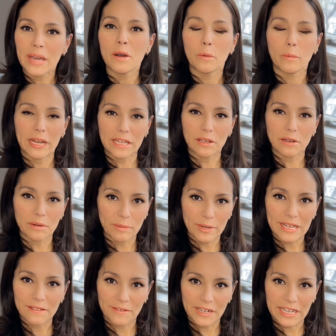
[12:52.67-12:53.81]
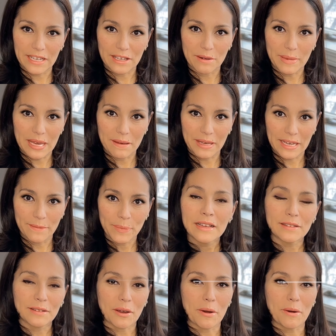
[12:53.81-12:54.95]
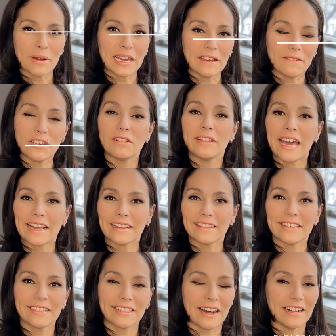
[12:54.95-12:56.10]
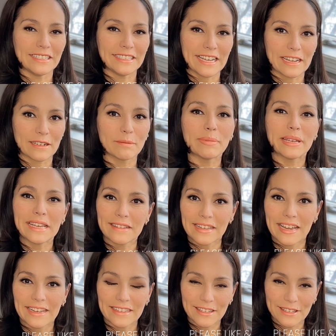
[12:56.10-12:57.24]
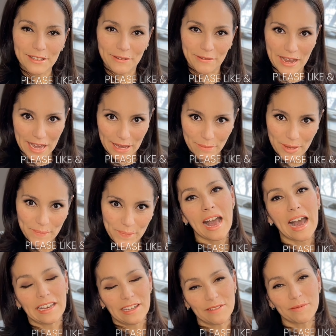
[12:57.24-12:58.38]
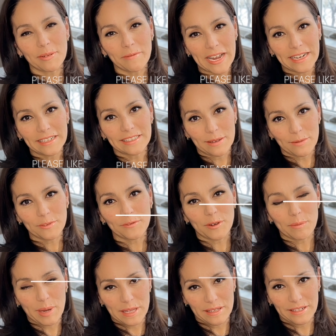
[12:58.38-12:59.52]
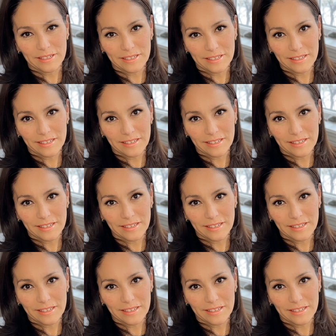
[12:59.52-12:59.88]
when you're breastfeeding your baby. So if you like this content, please like and subscribe. I love providing tips for mothers,